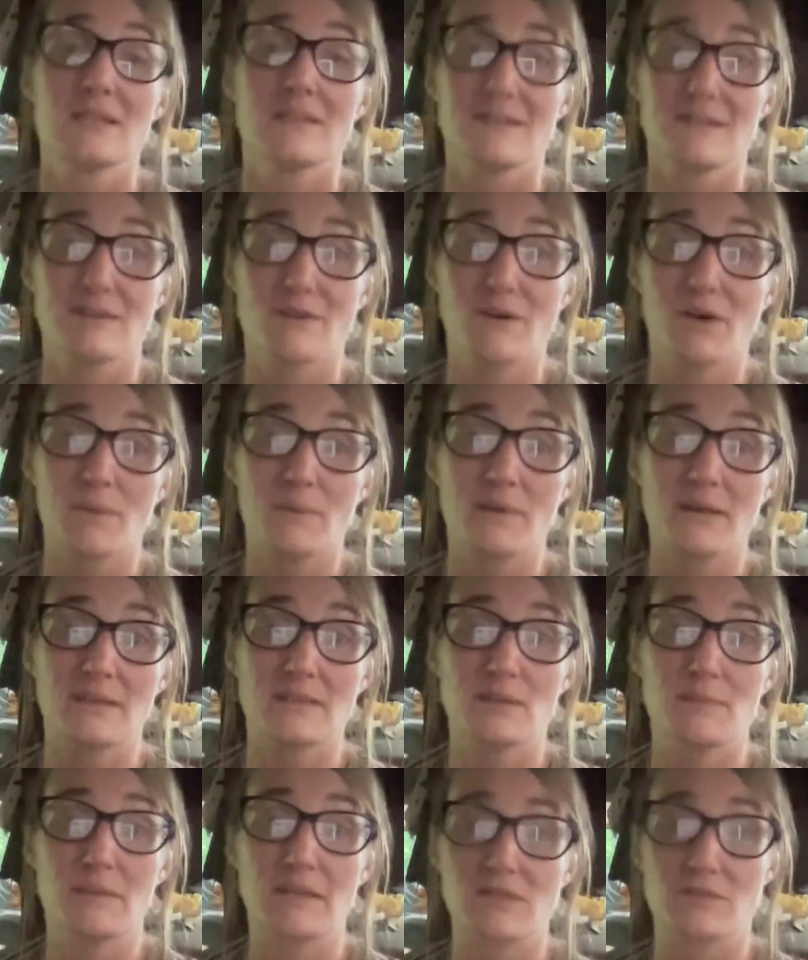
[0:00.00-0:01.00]
I
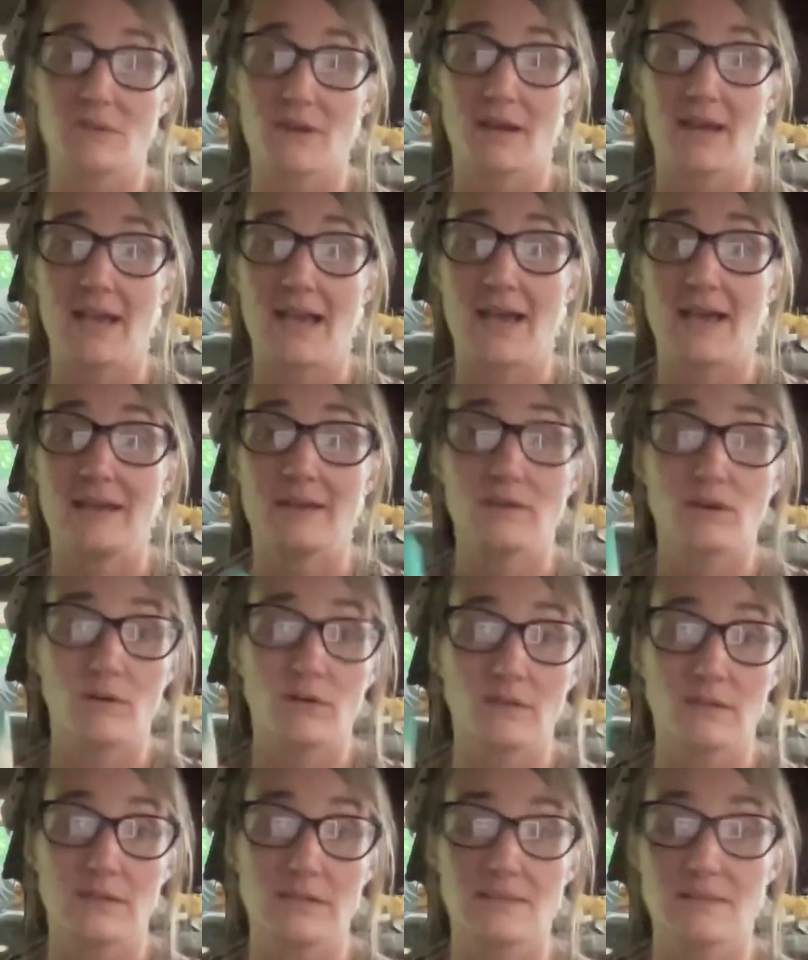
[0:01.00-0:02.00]
wanted to make sure I had
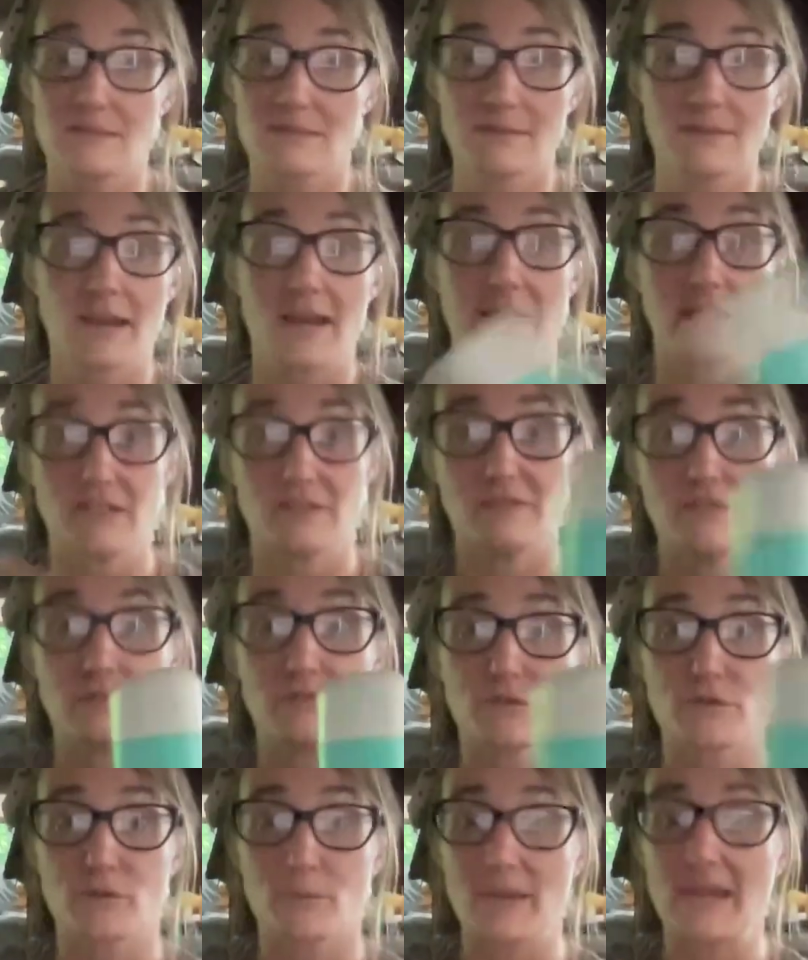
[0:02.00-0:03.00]
all this kind of
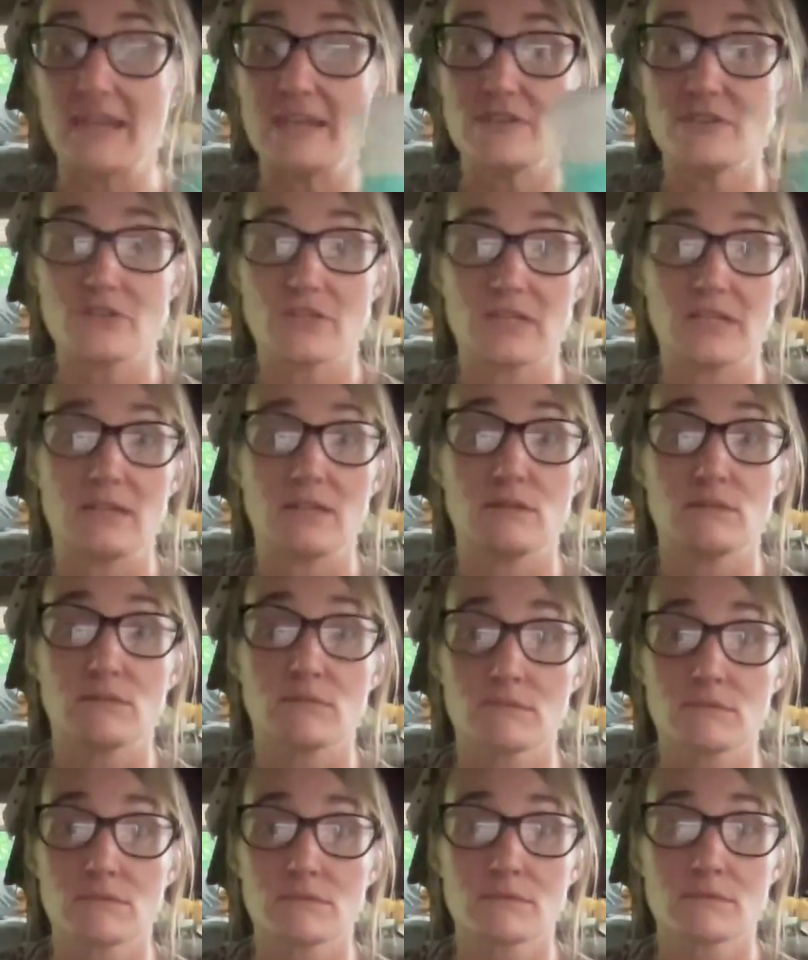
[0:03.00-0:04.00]
information